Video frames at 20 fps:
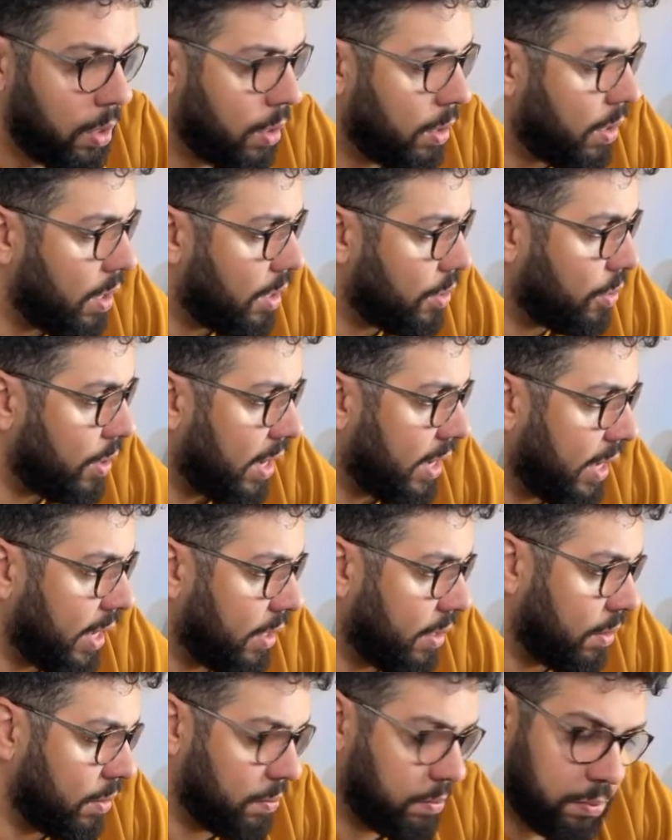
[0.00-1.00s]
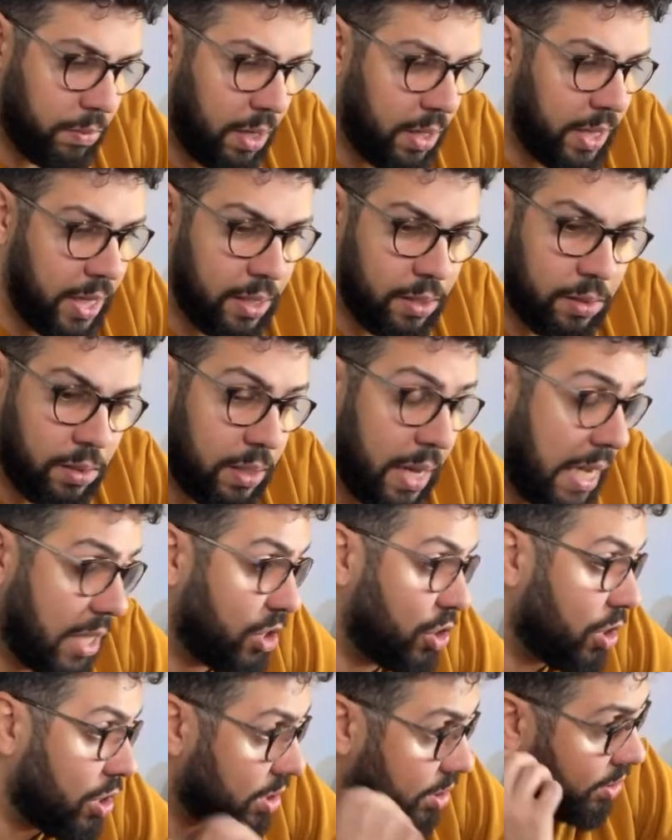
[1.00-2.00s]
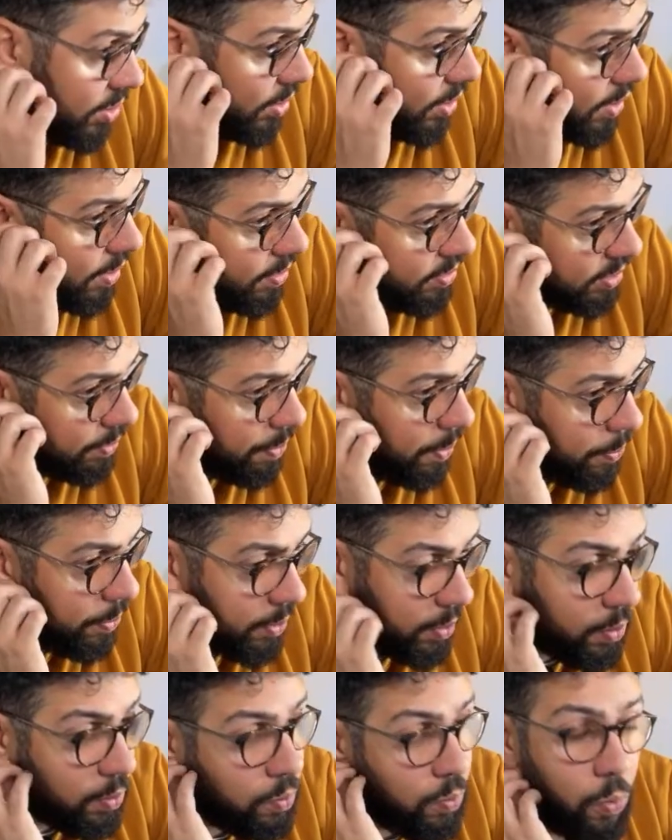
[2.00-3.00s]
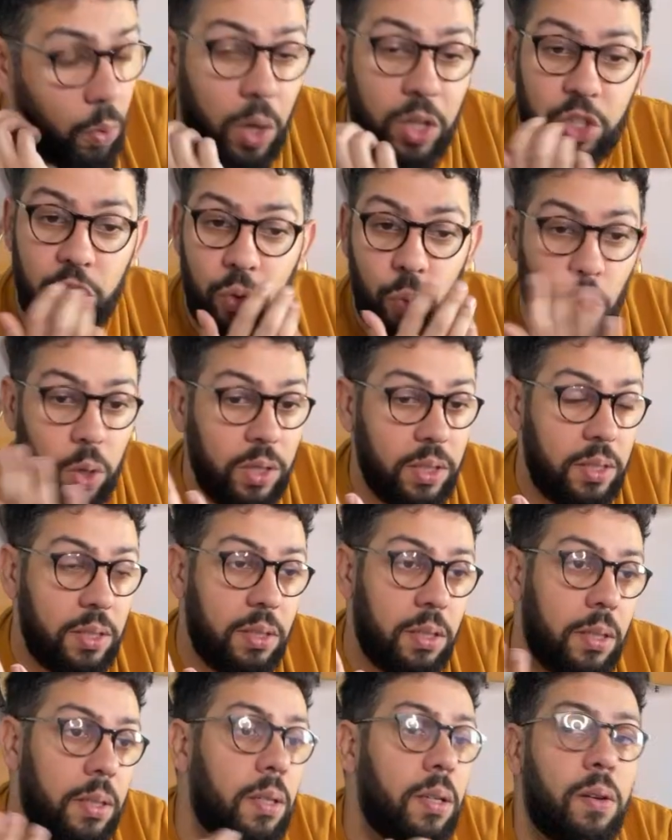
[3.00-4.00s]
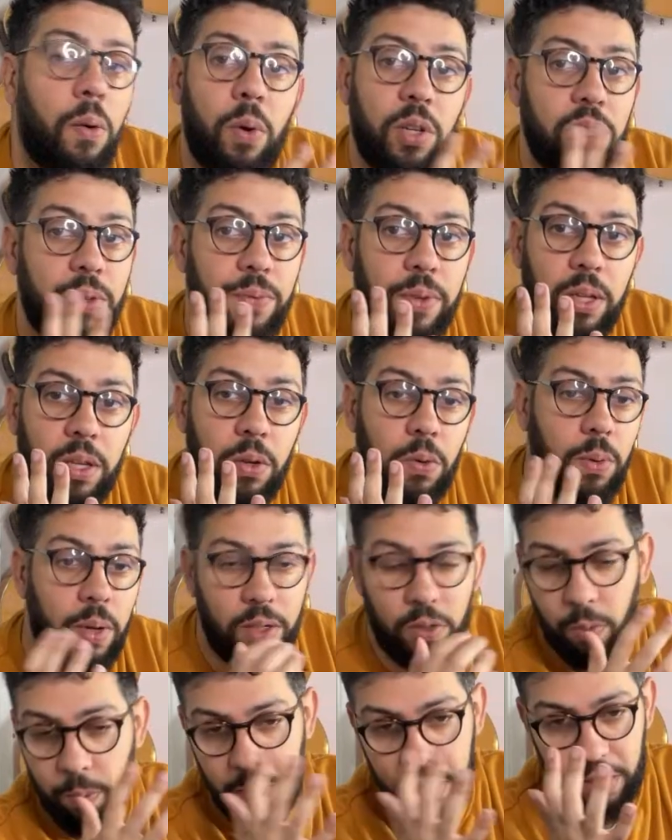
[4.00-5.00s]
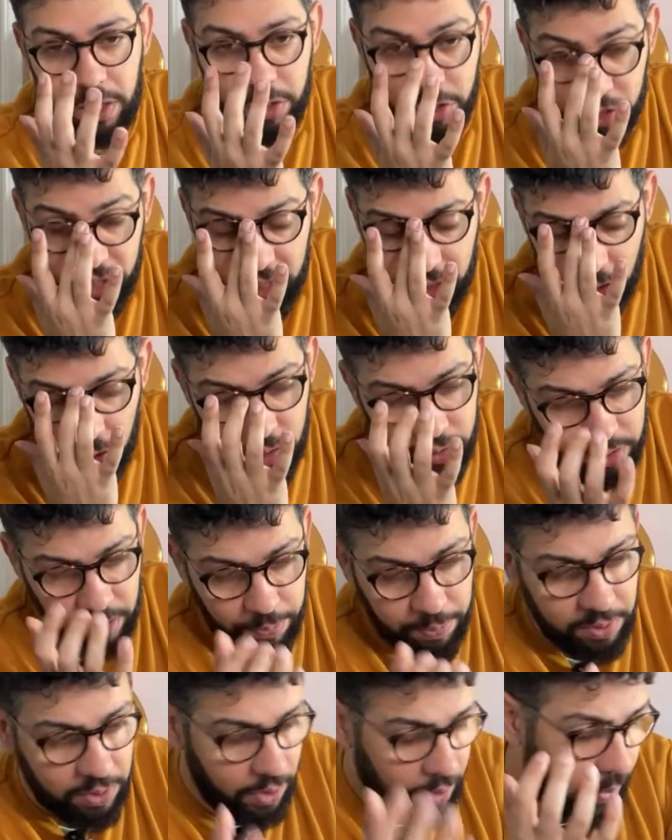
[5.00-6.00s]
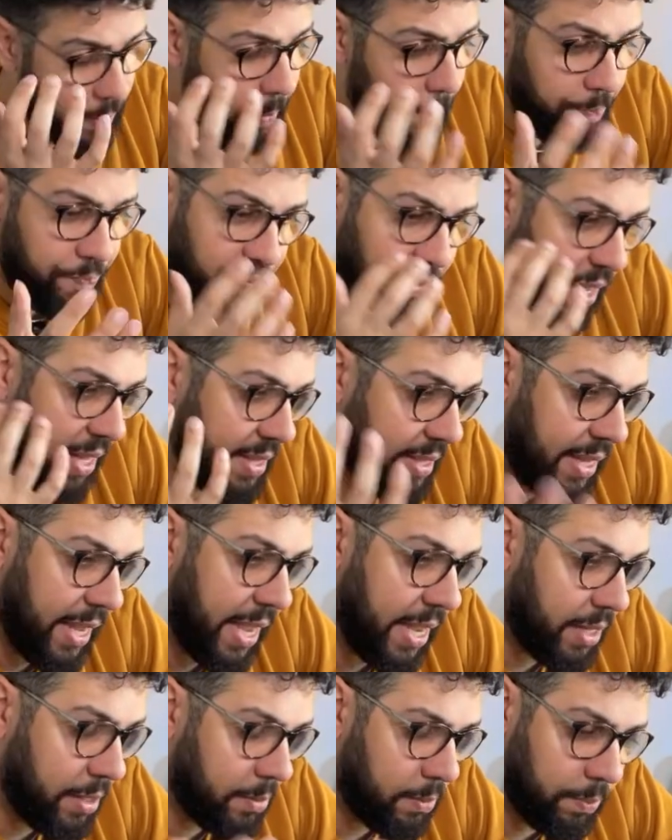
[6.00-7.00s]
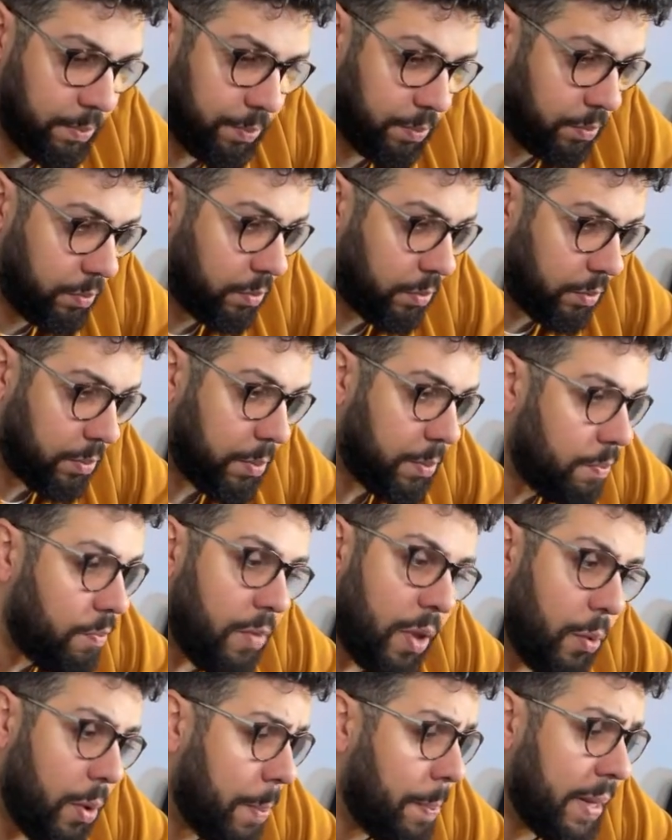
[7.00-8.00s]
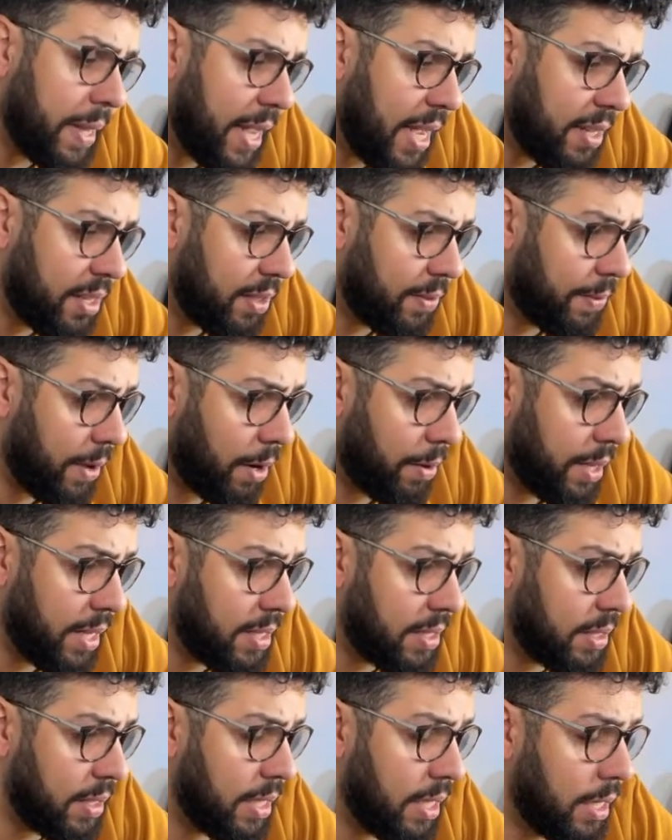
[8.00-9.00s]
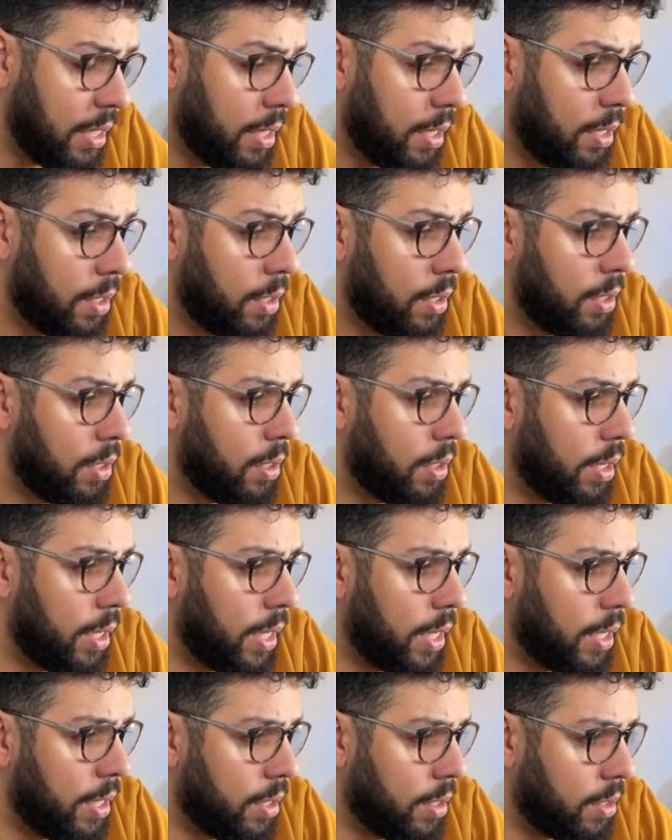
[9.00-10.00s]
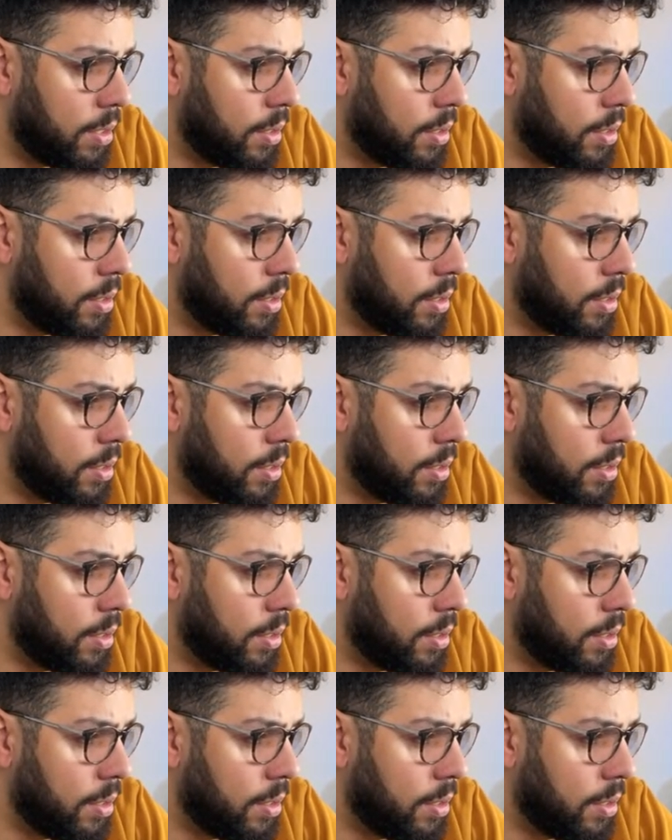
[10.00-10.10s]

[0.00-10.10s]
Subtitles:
I can't like just some people watch it once or watch a video and completely understand the concept and can replicate it very easily. Uh,